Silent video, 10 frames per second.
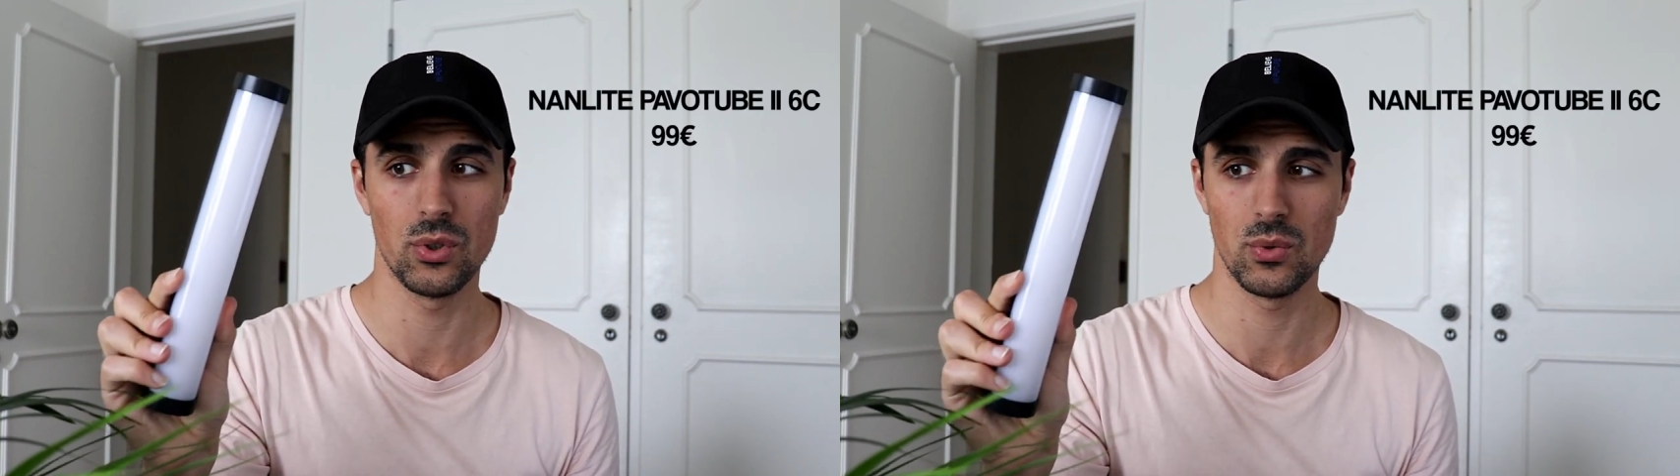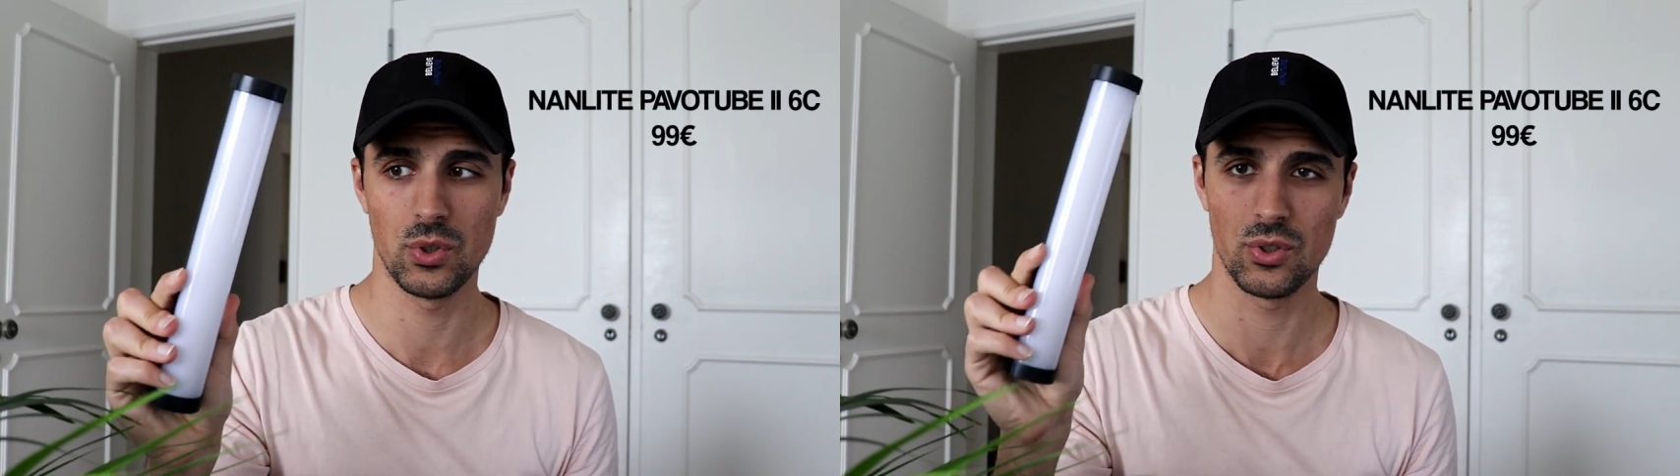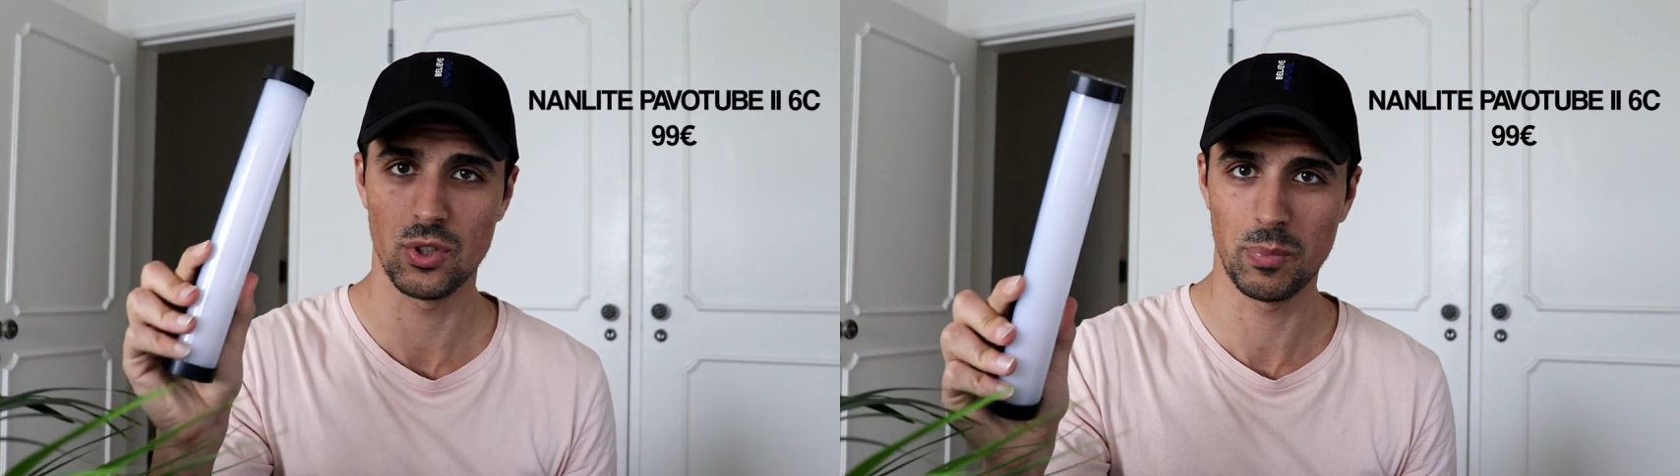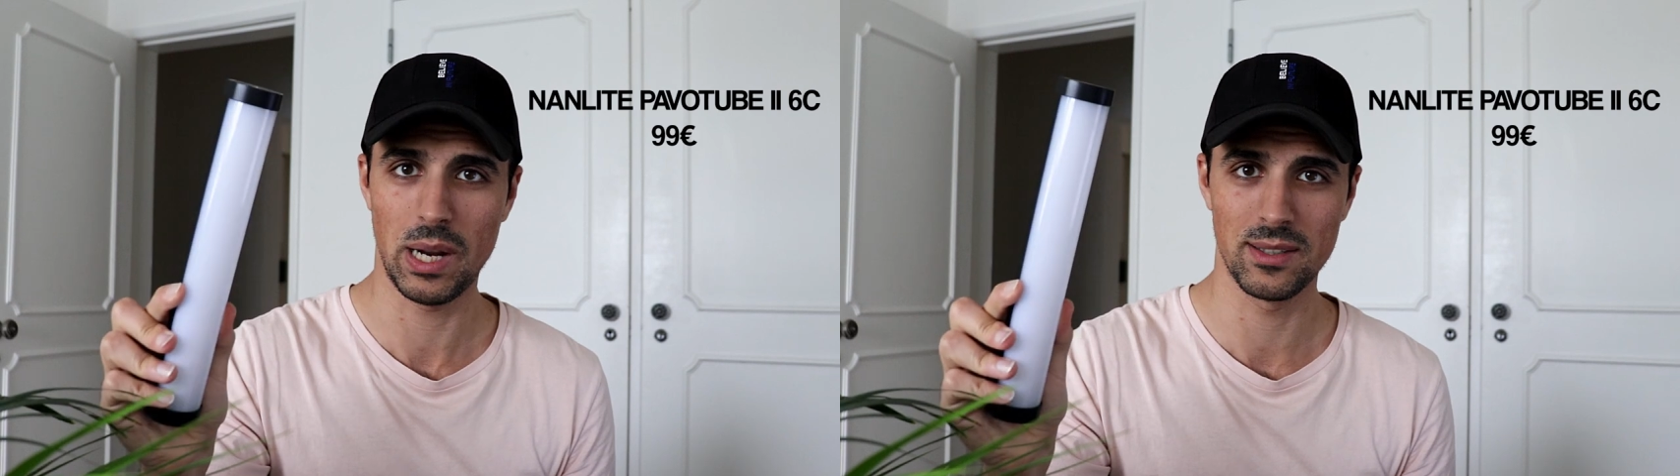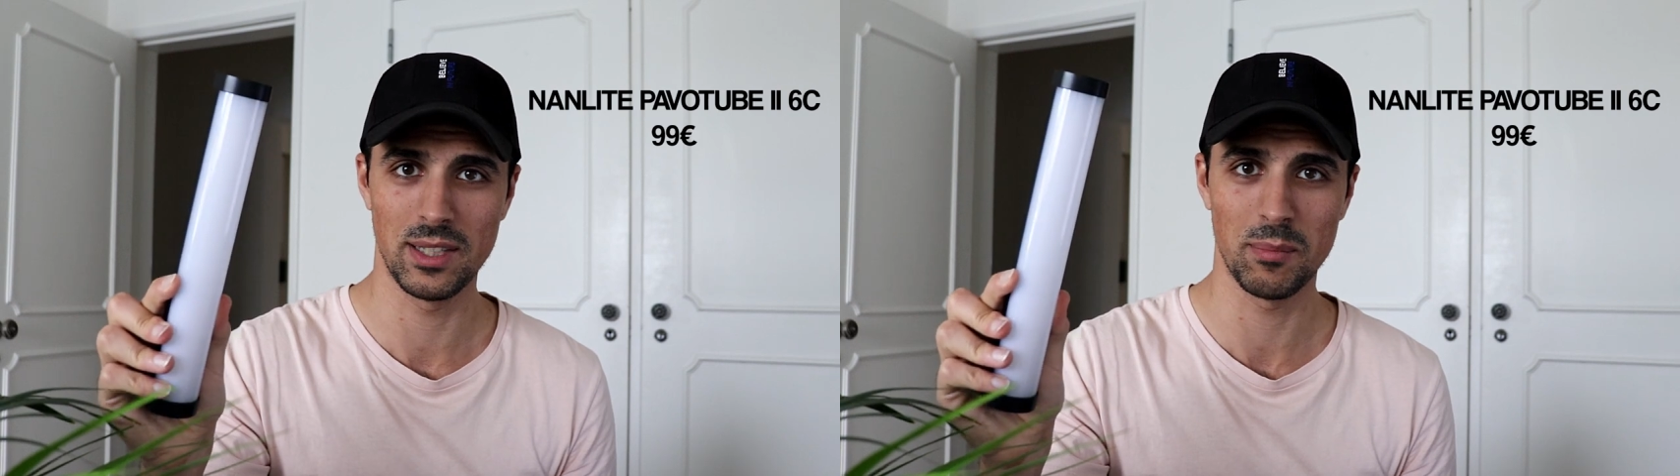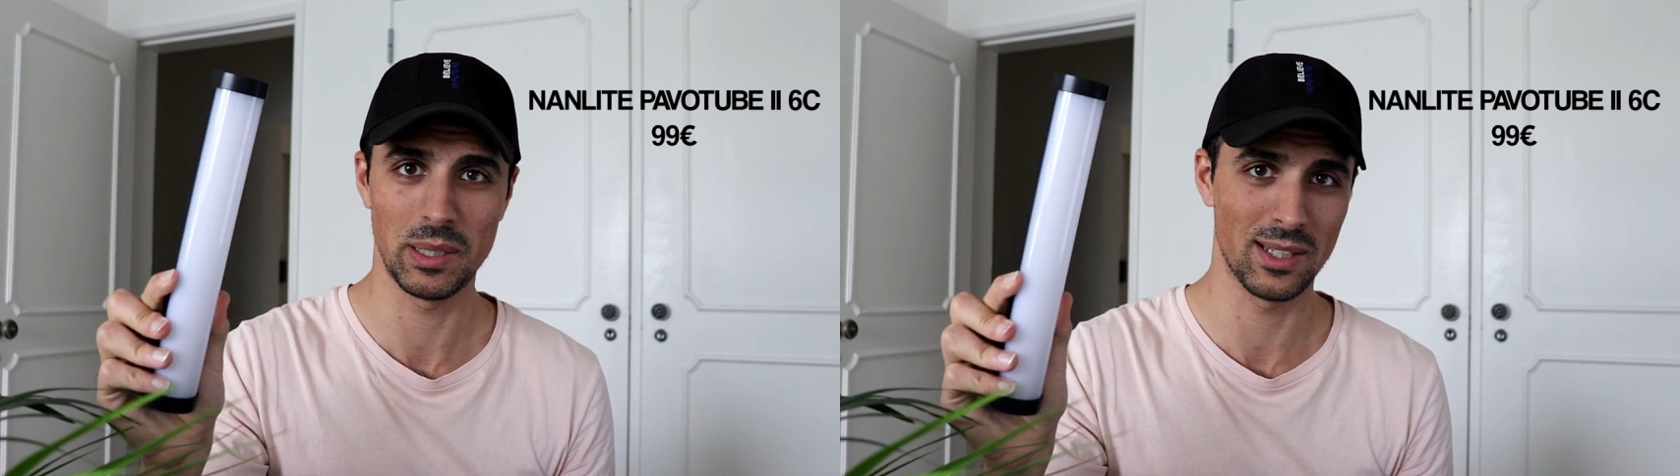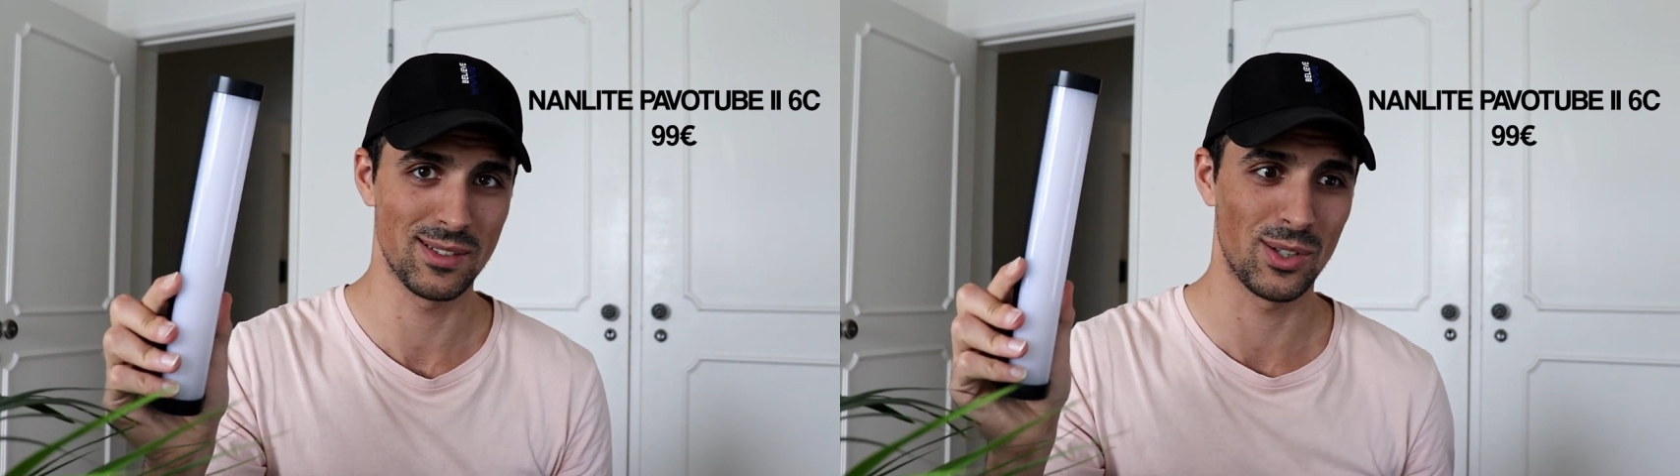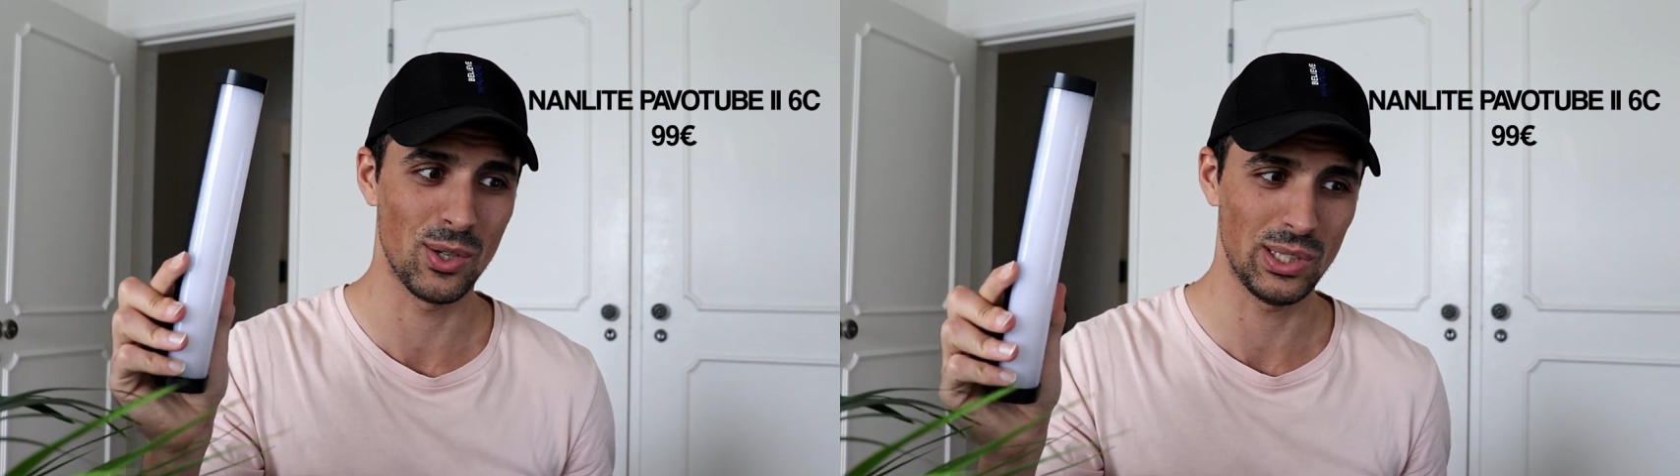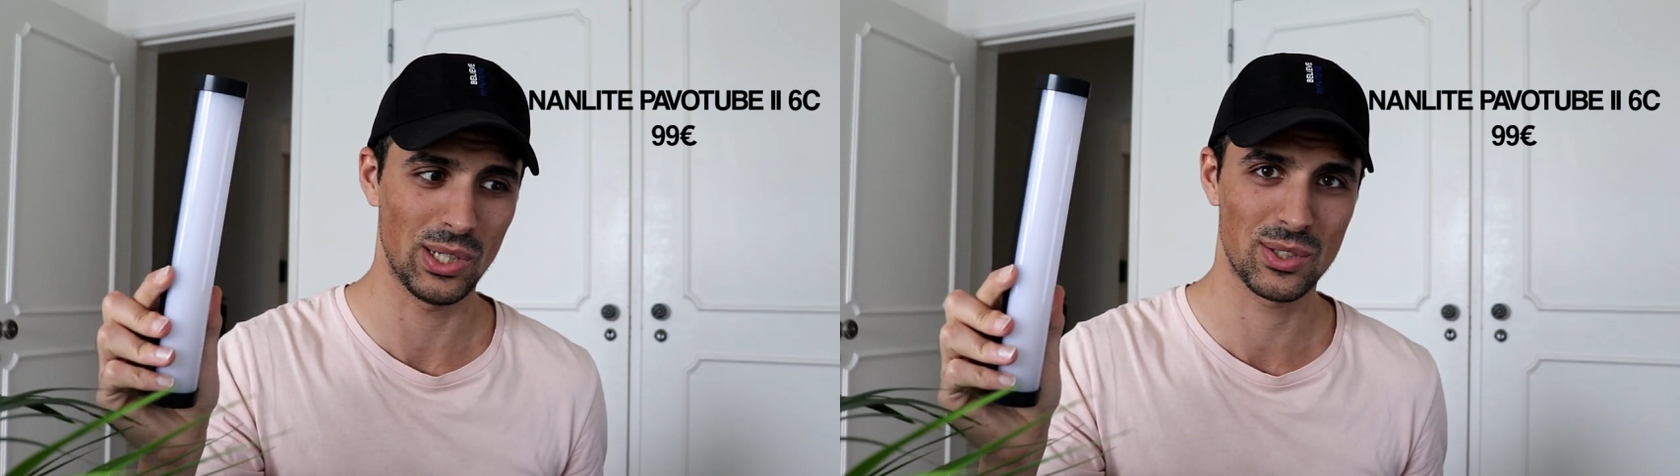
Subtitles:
which is surprising because the Godox